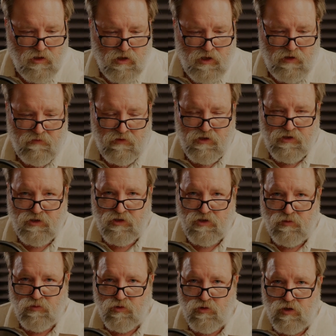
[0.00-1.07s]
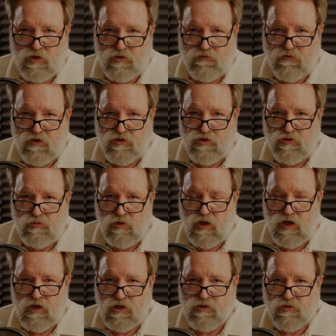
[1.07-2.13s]
Were those virtue
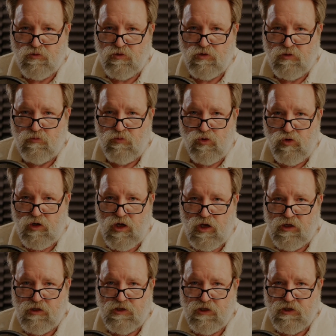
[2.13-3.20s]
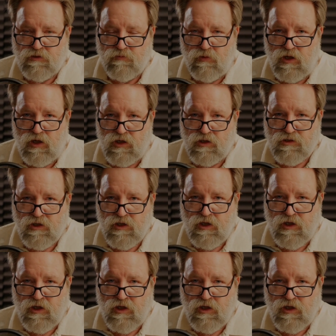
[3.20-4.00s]
blocks or were there more context blocks?